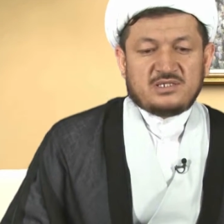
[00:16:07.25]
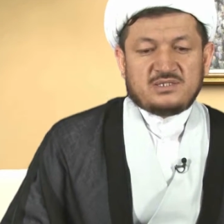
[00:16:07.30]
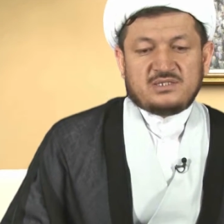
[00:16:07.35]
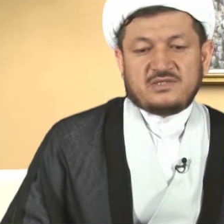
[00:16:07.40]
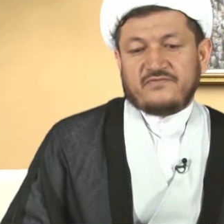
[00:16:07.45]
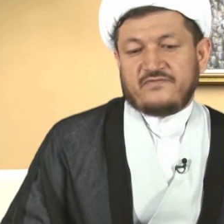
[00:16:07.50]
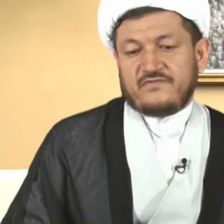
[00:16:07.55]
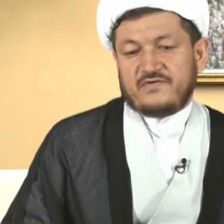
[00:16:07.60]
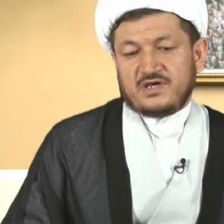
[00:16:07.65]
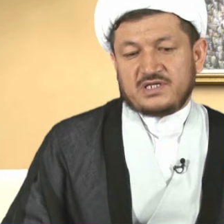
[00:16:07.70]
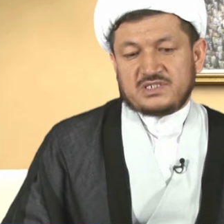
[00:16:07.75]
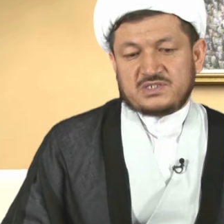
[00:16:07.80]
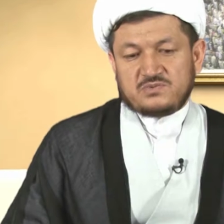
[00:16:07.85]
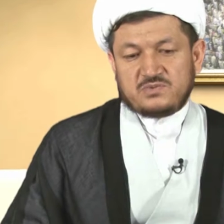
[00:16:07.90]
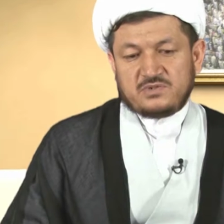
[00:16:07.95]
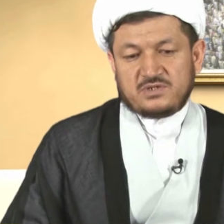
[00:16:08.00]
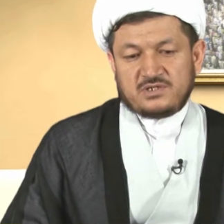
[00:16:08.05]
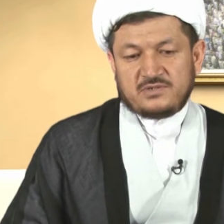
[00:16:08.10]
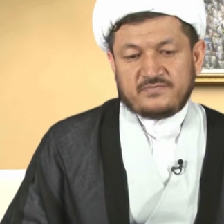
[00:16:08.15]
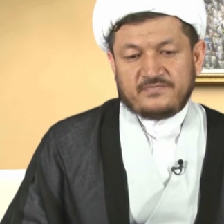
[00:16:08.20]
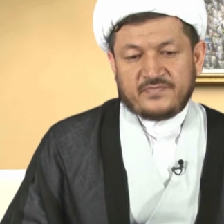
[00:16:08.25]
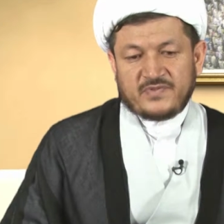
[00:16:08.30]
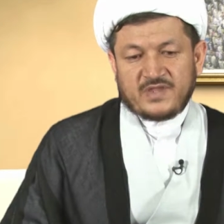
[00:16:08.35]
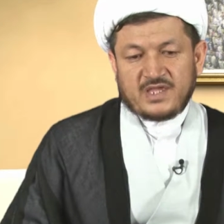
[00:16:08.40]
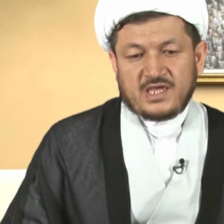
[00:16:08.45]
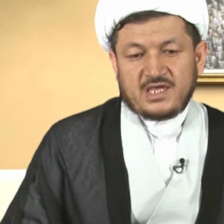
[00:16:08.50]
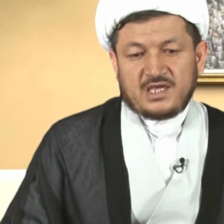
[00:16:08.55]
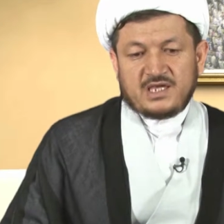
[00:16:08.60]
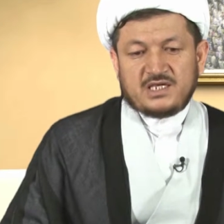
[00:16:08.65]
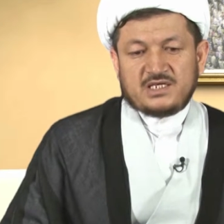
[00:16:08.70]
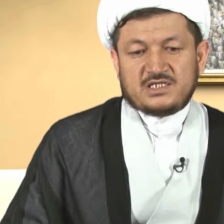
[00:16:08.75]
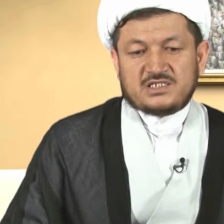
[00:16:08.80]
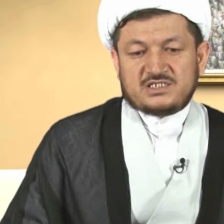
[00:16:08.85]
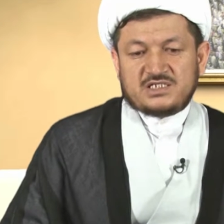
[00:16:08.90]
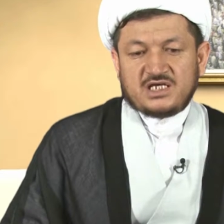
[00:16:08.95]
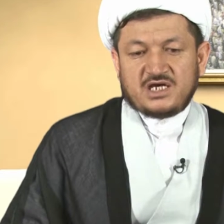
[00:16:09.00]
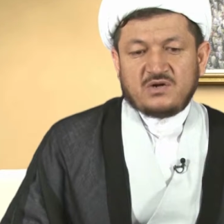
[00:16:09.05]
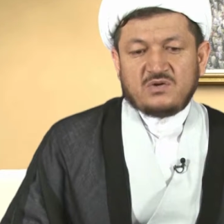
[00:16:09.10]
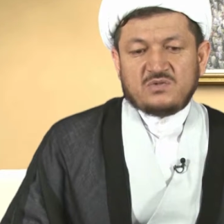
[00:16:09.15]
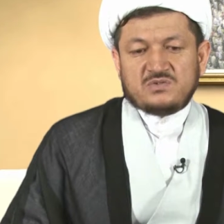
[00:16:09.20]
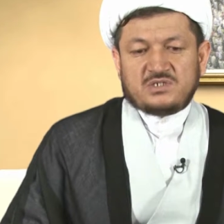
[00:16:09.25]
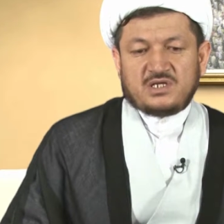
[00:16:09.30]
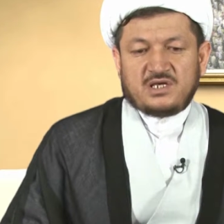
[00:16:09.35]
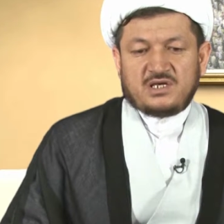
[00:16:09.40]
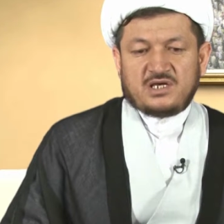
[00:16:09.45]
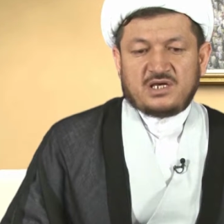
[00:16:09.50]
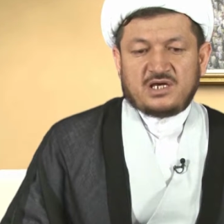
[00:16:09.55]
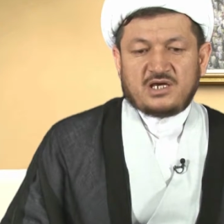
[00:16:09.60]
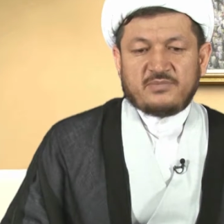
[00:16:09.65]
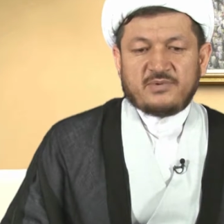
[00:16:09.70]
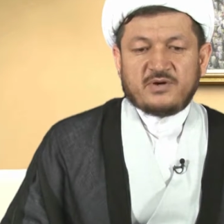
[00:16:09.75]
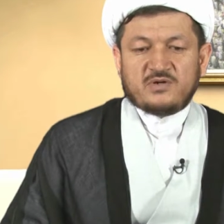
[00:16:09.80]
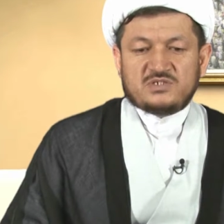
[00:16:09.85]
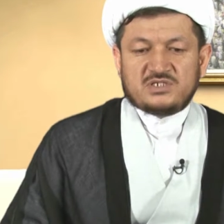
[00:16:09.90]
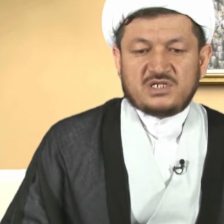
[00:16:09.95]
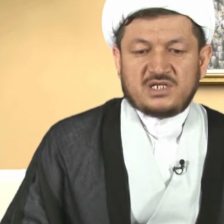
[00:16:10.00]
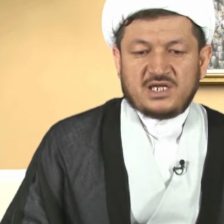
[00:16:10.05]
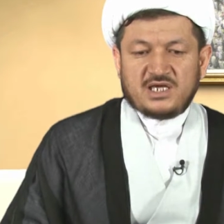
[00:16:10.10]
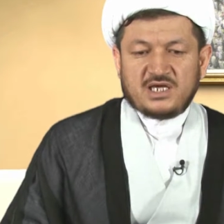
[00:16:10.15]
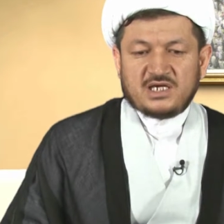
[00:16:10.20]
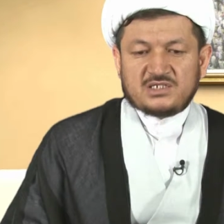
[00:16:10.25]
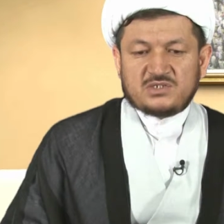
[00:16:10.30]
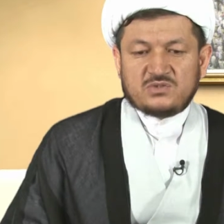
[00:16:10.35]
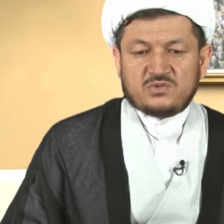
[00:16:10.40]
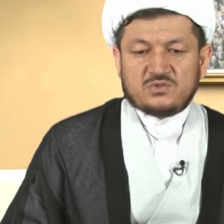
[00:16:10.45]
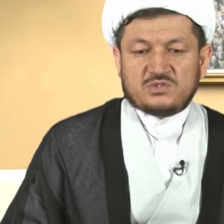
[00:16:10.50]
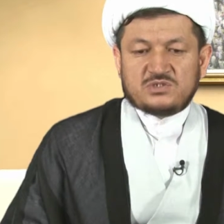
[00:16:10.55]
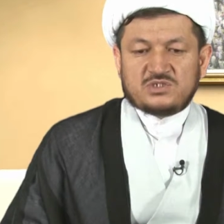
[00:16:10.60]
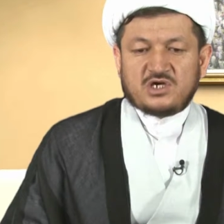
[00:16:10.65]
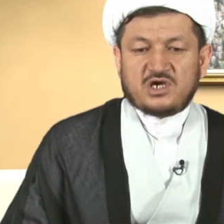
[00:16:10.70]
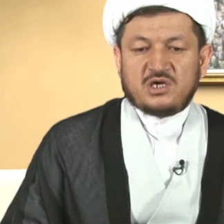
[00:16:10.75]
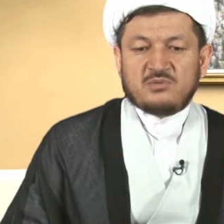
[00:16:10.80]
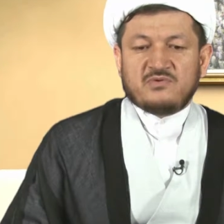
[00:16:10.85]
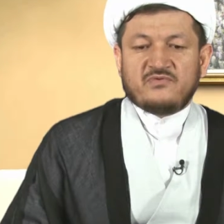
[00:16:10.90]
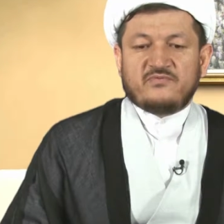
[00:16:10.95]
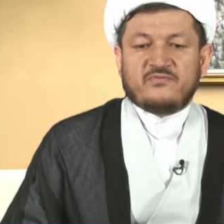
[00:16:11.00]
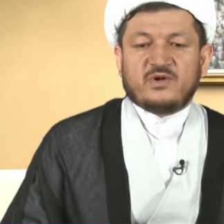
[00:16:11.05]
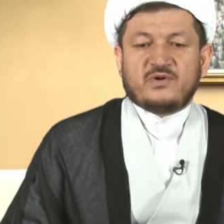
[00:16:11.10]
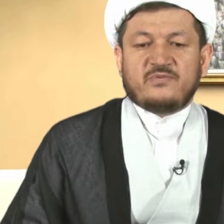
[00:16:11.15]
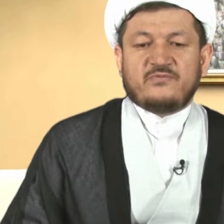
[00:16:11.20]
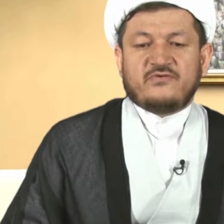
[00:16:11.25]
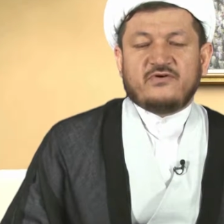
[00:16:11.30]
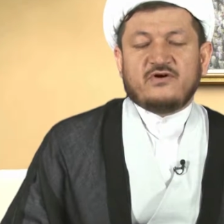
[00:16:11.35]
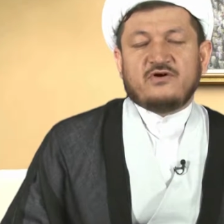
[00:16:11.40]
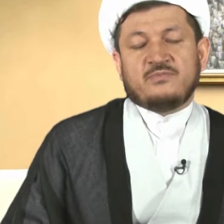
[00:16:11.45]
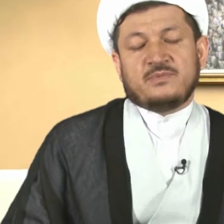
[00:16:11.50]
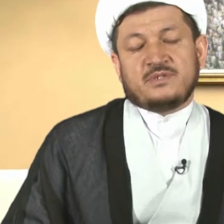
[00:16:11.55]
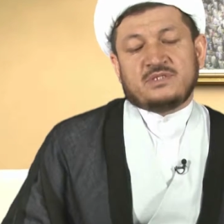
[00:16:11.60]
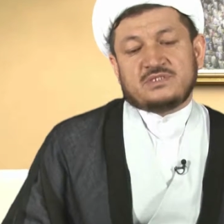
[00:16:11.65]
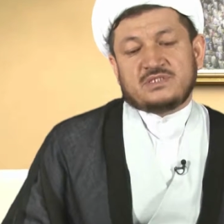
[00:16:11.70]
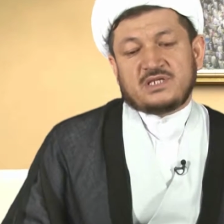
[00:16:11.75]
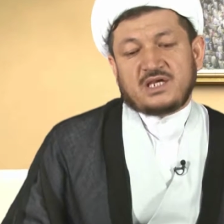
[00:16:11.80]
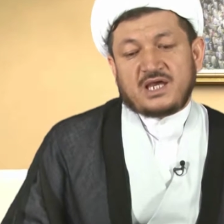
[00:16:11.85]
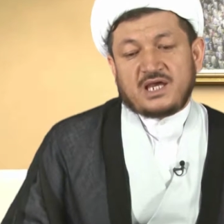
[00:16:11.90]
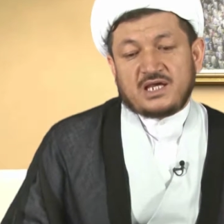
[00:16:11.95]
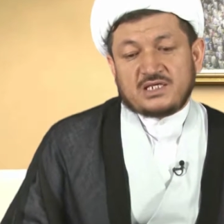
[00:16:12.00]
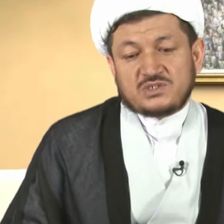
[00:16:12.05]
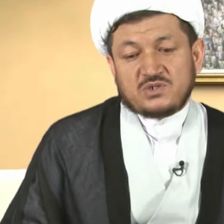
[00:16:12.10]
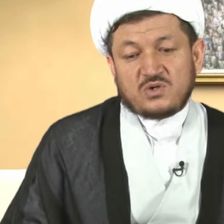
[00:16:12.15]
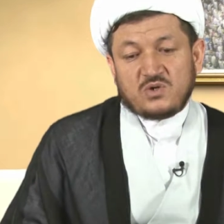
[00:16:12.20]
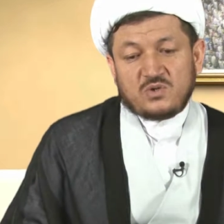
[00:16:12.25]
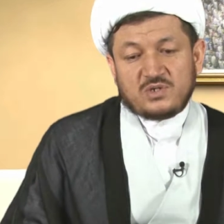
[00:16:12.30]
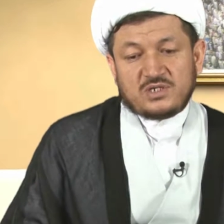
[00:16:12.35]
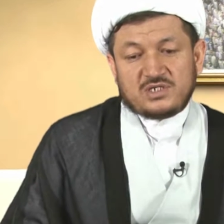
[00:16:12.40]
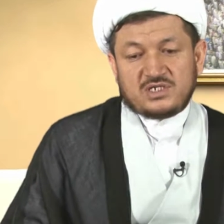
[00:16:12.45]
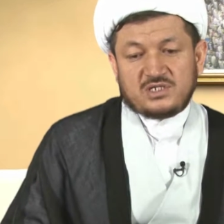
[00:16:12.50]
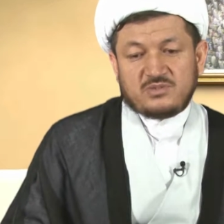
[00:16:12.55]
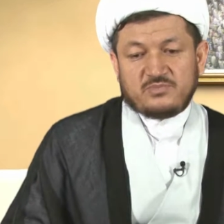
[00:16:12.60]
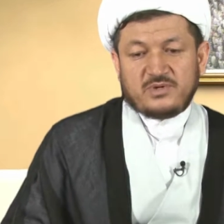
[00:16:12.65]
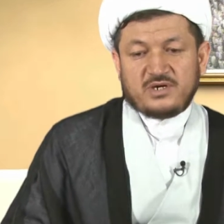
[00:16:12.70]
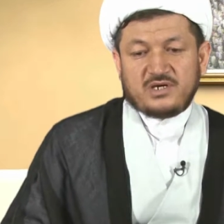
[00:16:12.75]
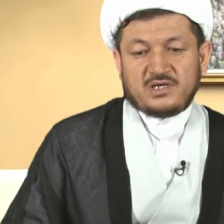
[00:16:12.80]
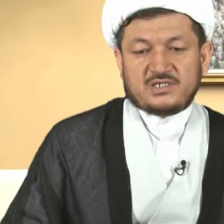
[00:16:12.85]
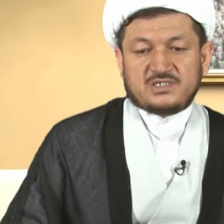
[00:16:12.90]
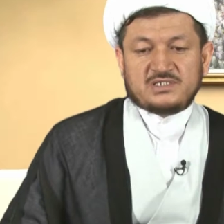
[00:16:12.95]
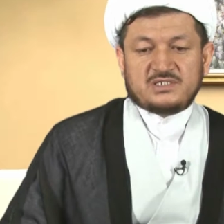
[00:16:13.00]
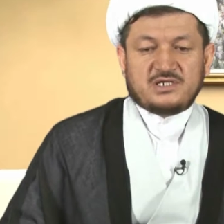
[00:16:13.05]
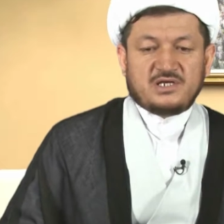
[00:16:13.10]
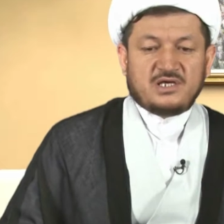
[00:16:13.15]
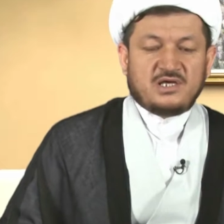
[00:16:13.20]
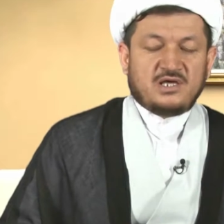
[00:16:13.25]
The first one is doubt about an act whose time of performance has already passed.